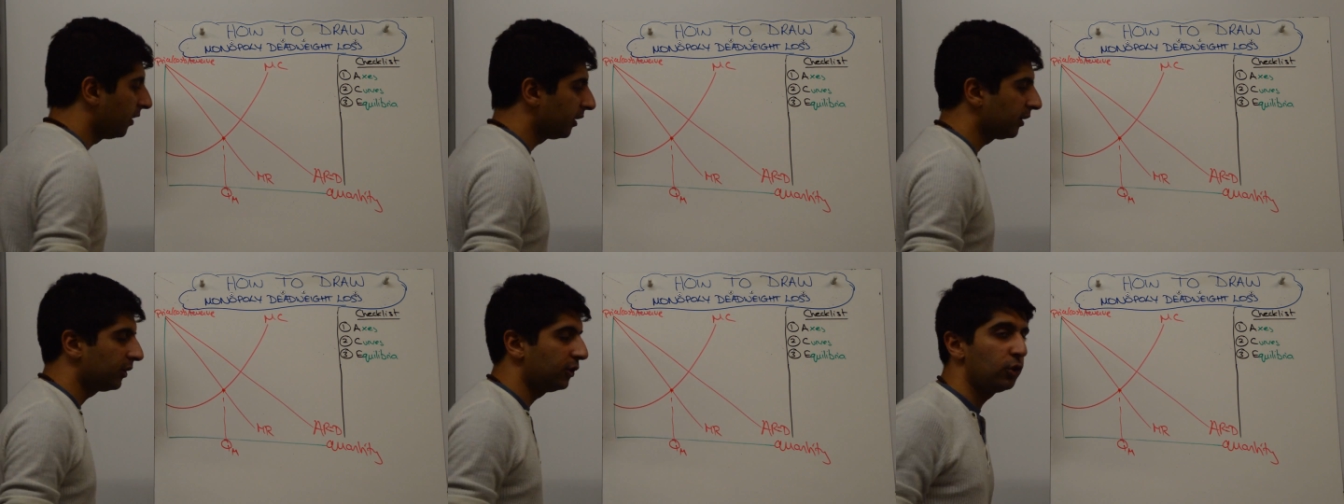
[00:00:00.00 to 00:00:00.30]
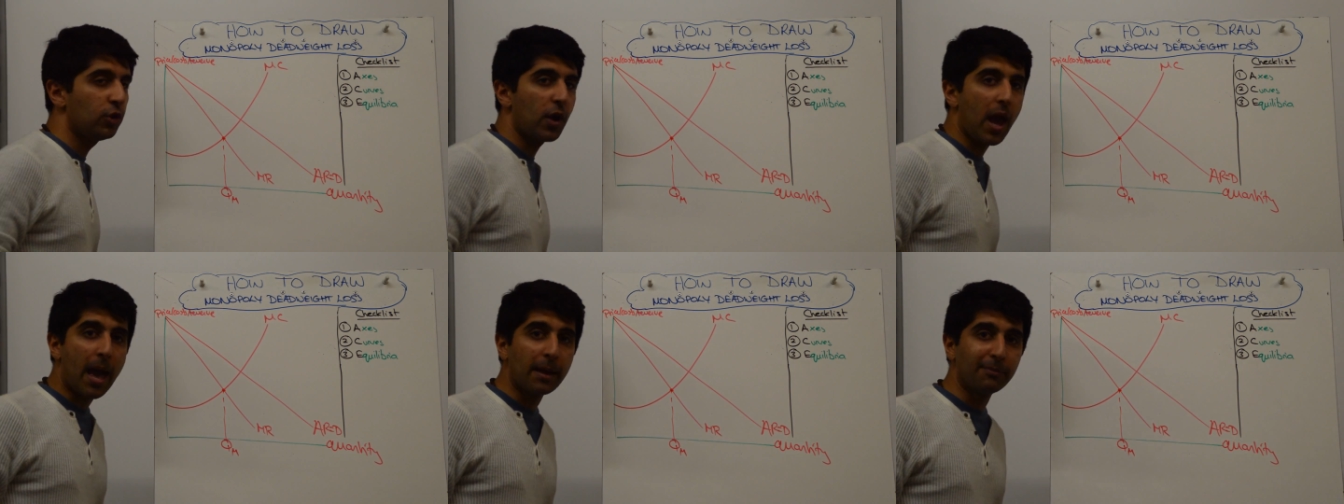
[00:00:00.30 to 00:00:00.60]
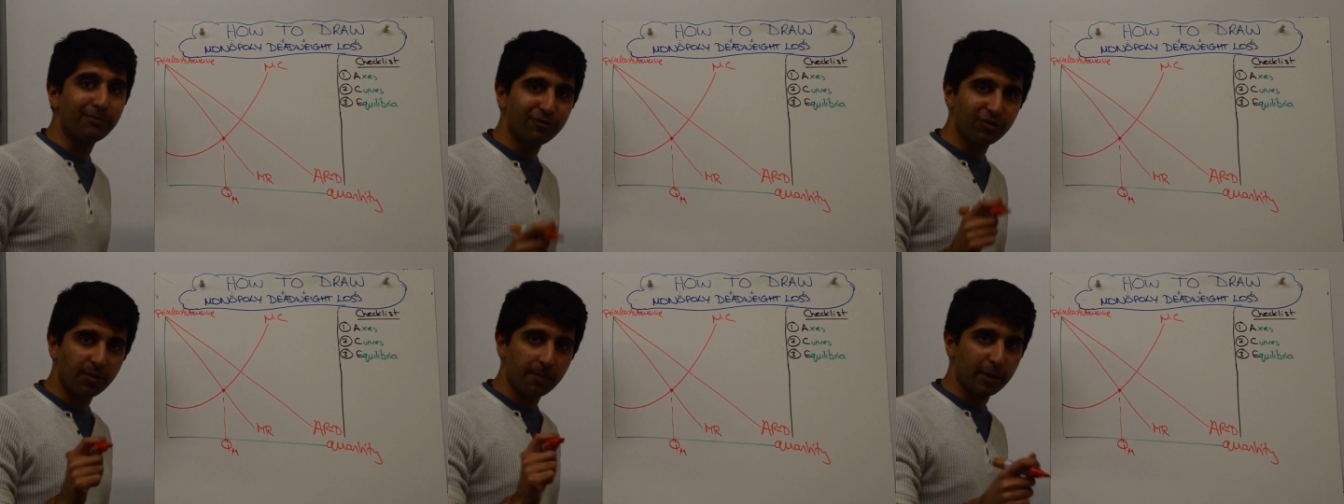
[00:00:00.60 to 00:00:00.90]

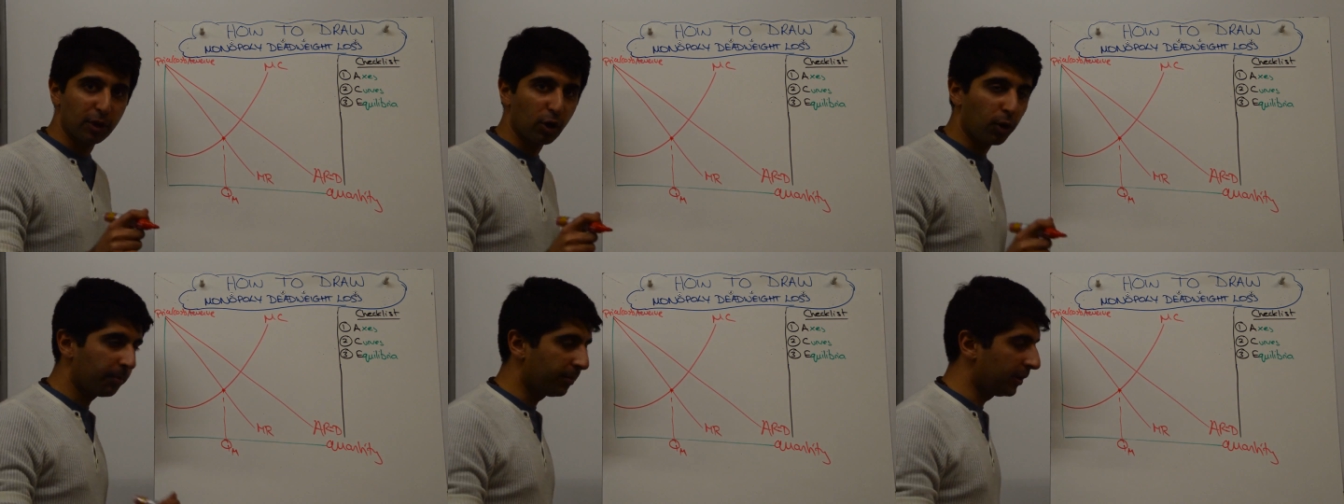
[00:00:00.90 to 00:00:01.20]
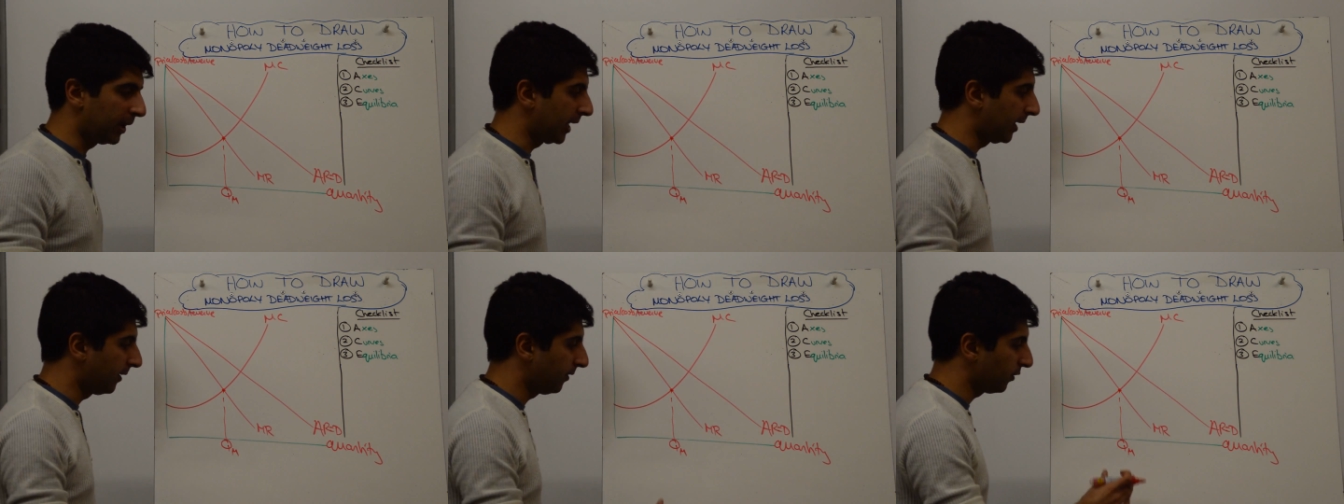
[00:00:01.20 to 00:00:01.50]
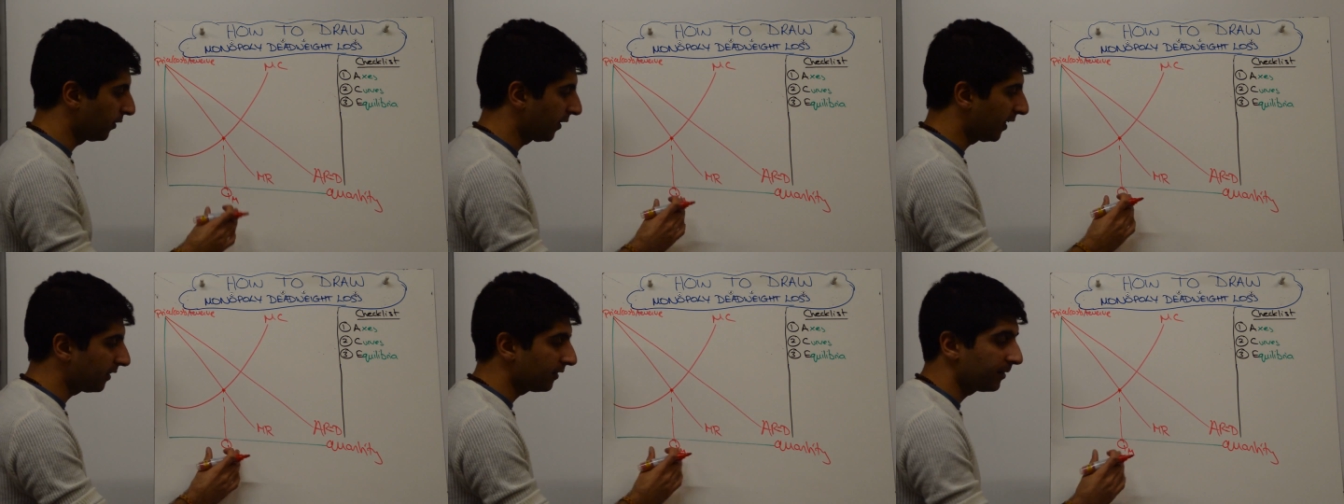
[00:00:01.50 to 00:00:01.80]
QM for monopoly.
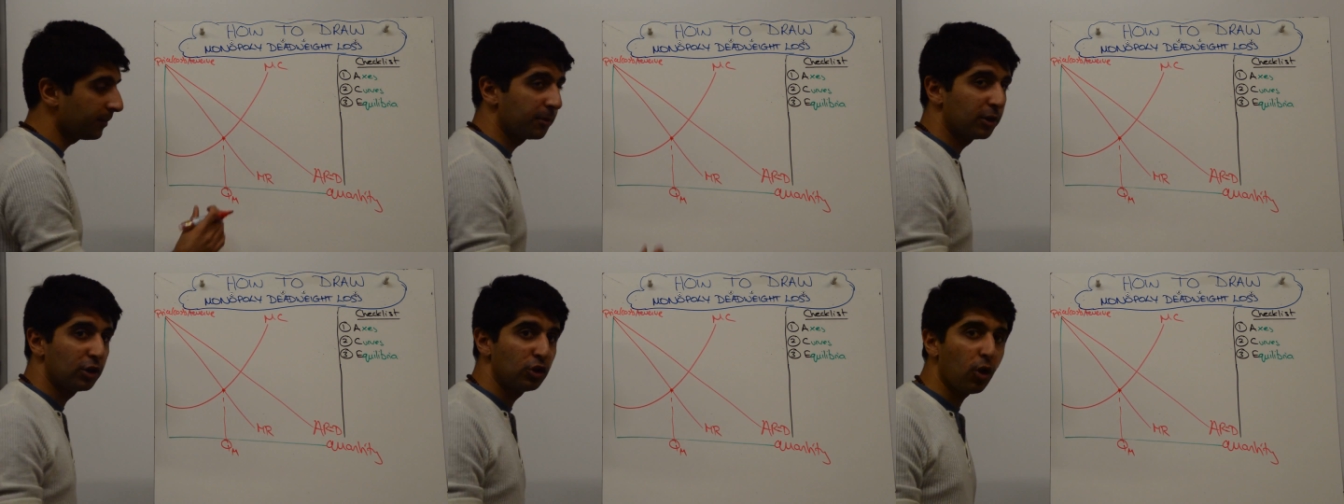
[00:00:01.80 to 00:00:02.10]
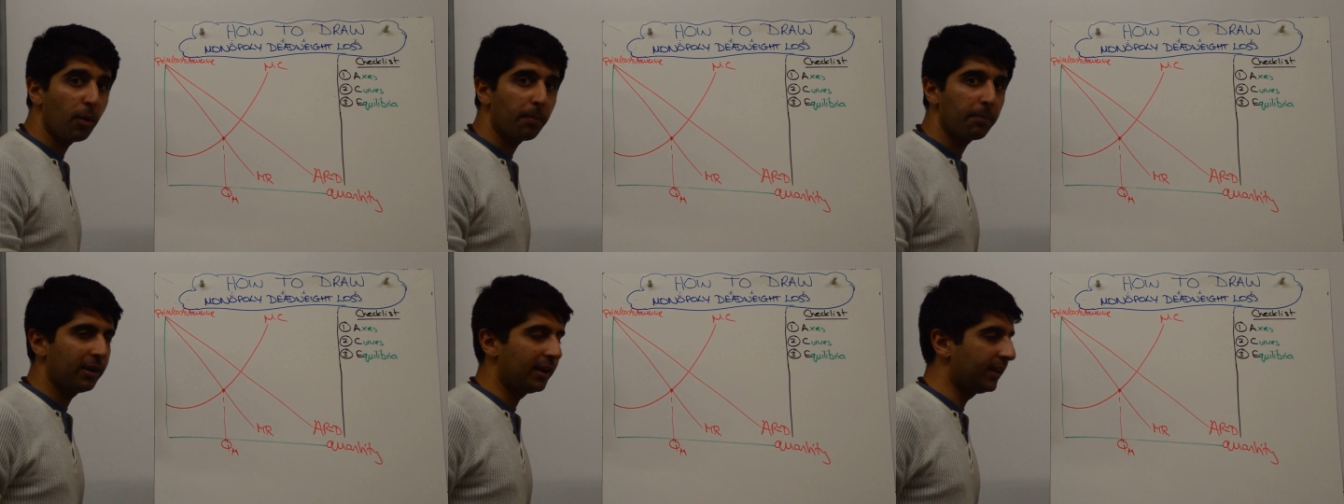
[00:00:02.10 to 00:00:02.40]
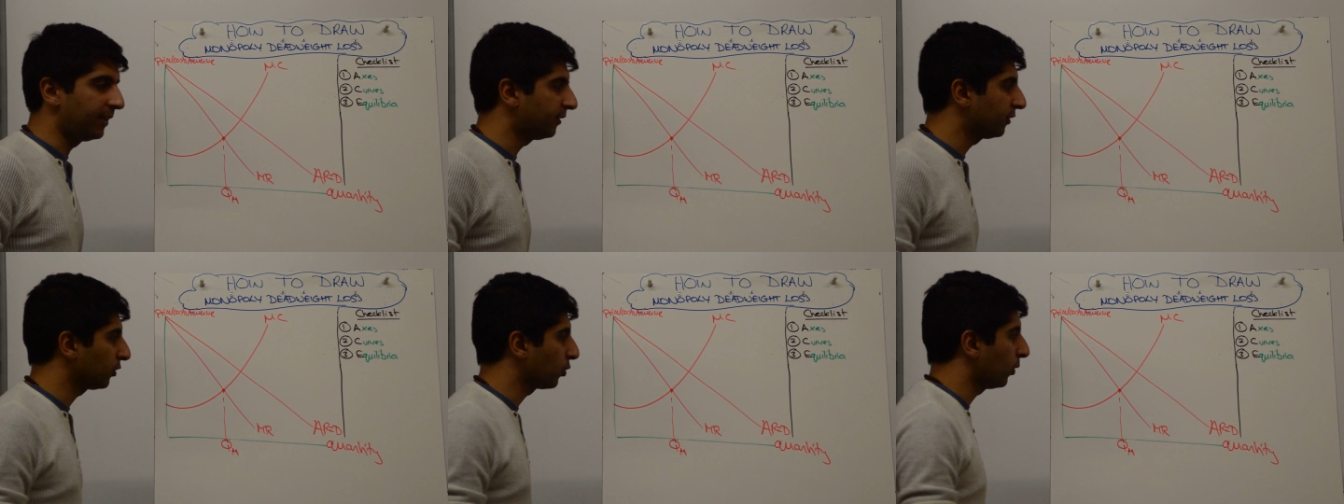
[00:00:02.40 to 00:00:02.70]
So that's the
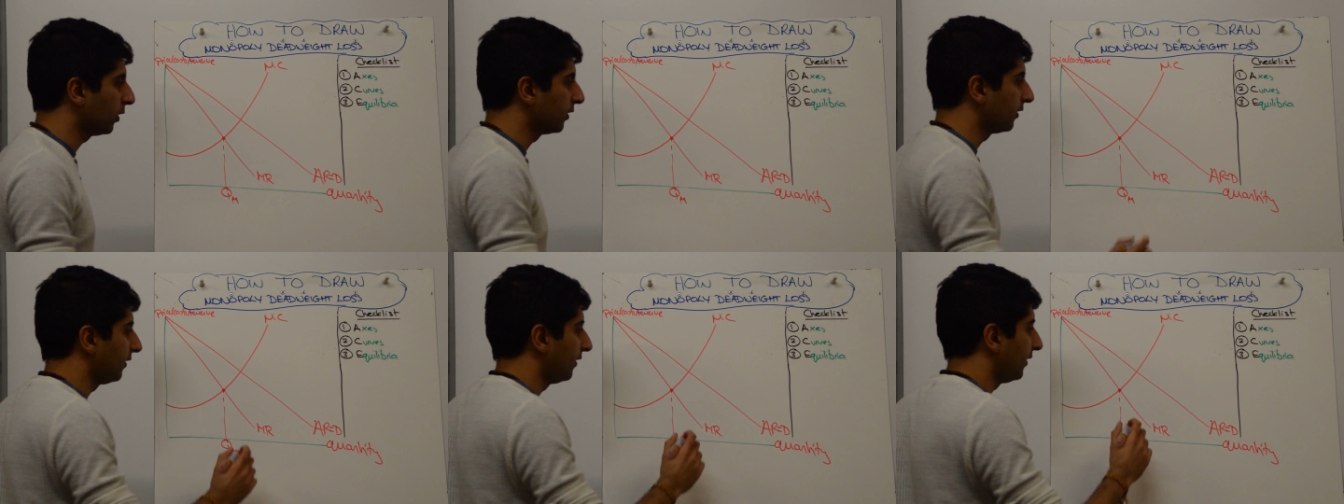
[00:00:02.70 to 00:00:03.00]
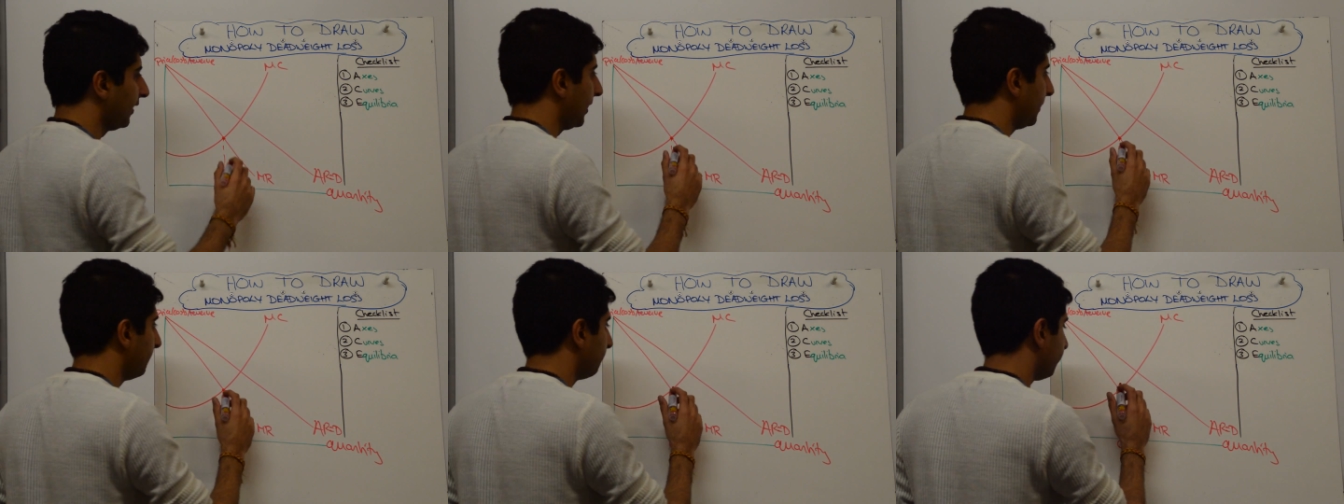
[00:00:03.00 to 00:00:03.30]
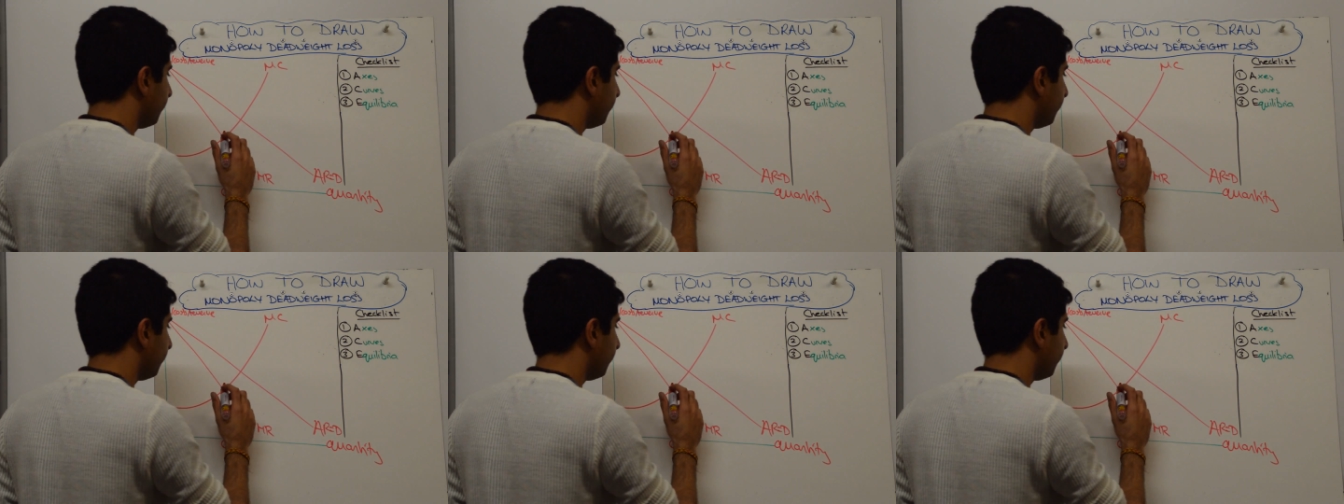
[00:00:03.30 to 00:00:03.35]
monopolist quantity.